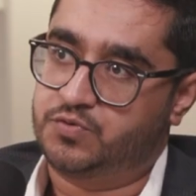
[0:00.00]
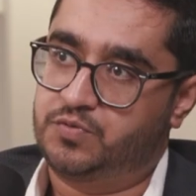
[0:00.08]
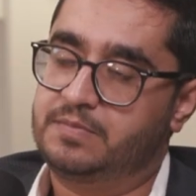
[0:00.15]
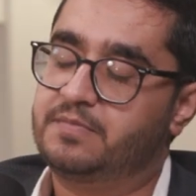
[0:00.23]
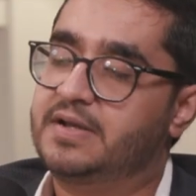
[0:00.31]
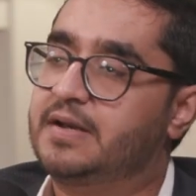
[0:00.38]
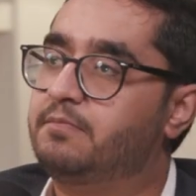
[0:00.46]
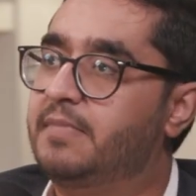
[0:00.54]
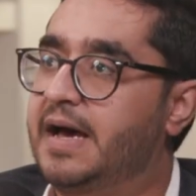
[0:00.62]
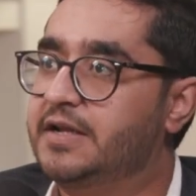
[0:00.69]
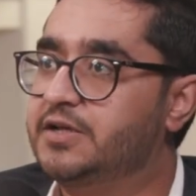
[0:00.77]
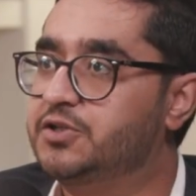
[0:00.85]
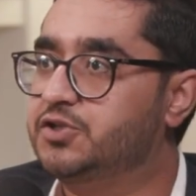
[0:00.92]
which we
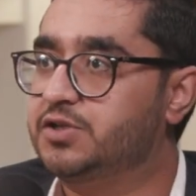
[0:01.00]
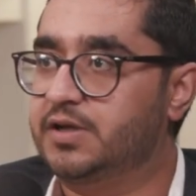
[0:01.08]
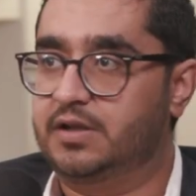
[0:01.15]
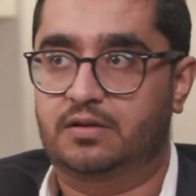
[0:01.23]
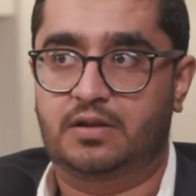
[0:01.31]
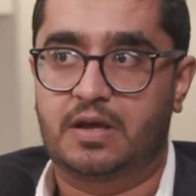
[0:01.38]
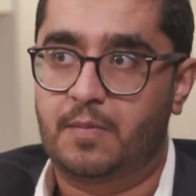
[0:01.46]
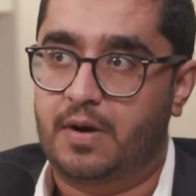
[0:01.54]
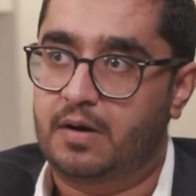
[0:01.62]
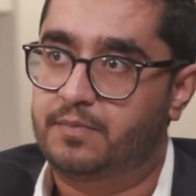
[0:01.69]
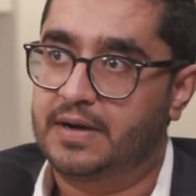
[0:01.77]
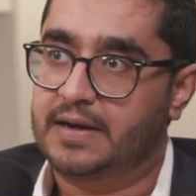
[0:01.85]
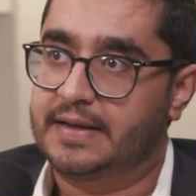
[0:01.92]
manage in
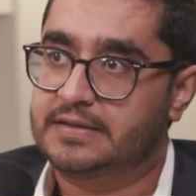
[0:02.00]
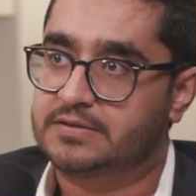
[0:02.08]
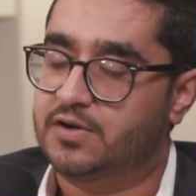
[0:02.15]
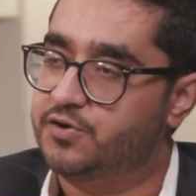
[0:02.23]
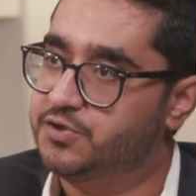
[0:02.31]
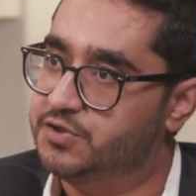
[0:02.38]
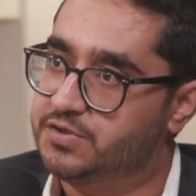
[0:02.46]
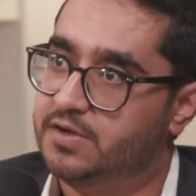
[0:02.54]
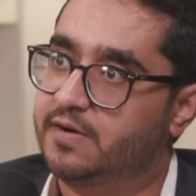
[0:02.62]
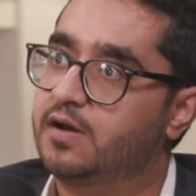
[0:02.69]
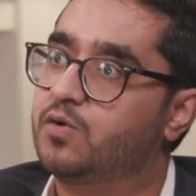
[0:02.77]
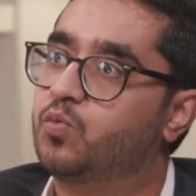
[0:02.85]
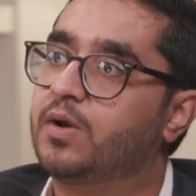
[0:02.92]
Emaar buildings are registered
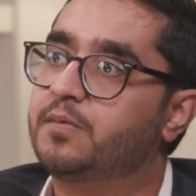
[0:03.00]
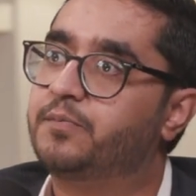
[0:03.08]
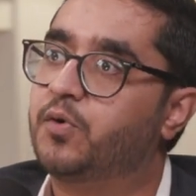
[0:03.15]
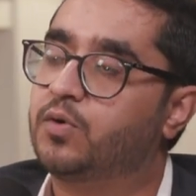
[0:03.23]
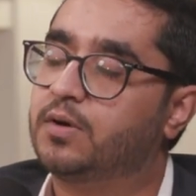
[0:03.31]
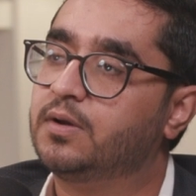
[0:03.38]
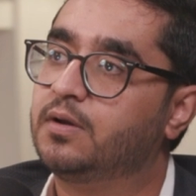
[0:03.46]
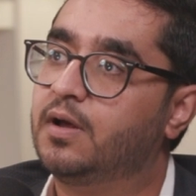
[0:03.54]
under one portal.